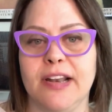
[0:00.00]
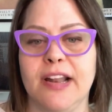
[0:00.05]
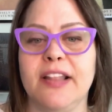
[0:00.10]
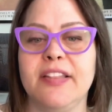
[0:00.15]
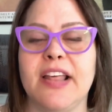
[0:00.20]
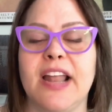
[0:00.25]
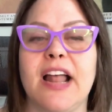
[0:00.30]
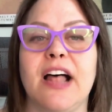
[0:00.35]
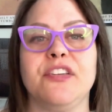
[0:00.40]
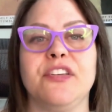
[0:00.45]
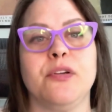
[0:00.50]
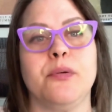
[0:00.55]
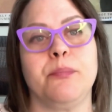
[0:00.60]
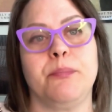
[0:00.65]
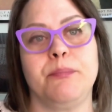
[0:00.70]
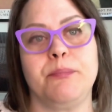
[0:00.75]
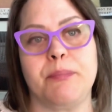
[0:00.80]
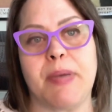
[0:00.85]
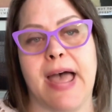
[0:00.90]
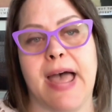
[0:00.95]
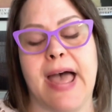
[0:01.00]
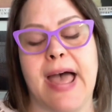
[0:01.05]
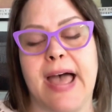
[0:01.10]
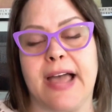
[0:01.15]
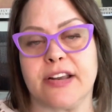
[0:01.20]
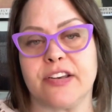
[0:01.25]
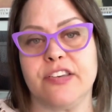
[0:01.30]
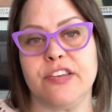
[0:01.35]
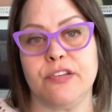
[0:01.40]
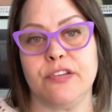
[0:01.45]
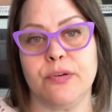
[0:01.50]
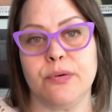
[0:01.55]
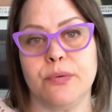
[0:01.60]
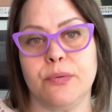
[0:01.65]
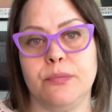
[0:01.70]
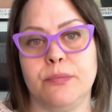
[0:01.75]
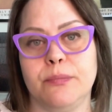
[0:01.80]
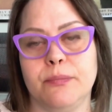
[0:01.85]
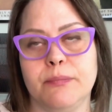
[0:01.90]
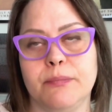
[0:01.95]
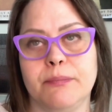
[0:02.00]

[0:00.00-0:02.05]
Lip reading: and then I'll do Act 2,